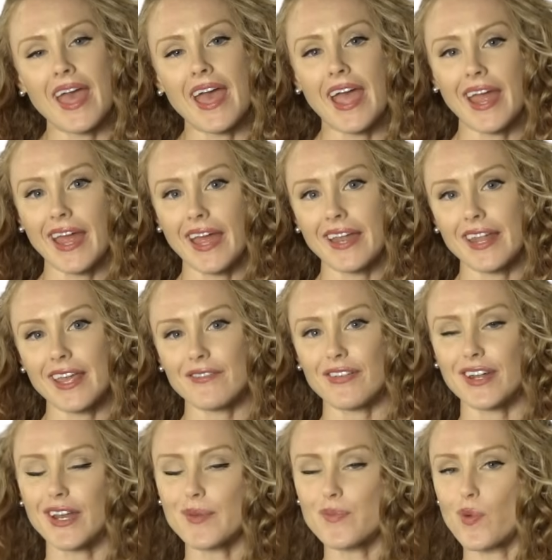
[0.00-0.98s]
And if
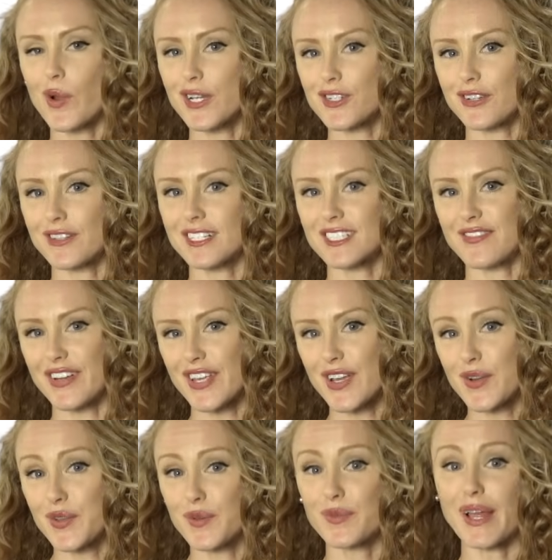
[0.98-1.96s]
at any point during this video
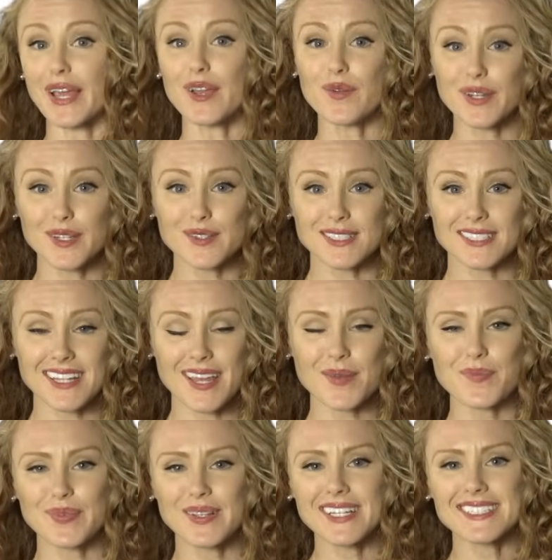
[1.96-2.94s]
you like what you see,
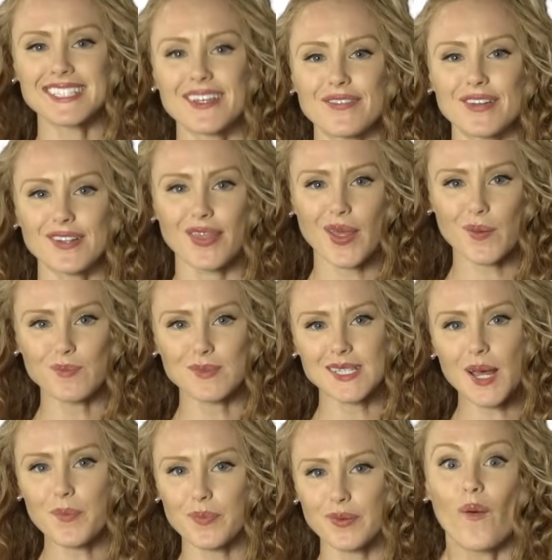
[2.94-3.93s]
please give it a thumbs
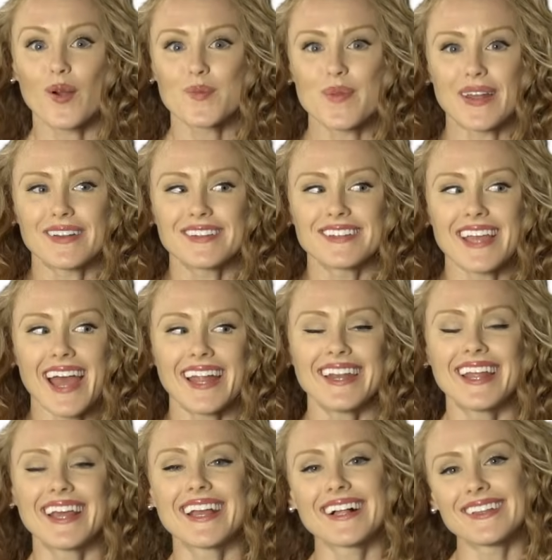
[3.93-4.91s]
up, or better yet,
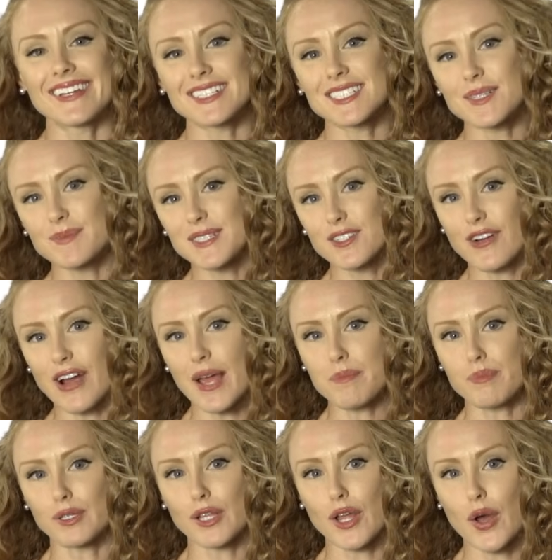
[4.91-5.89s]
click subscribe
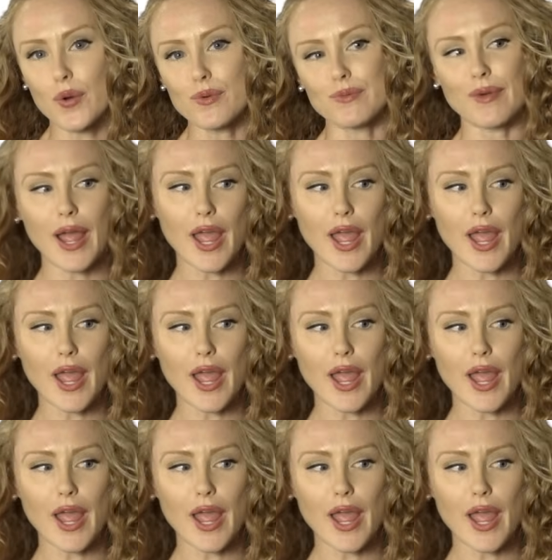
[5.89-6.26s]
below.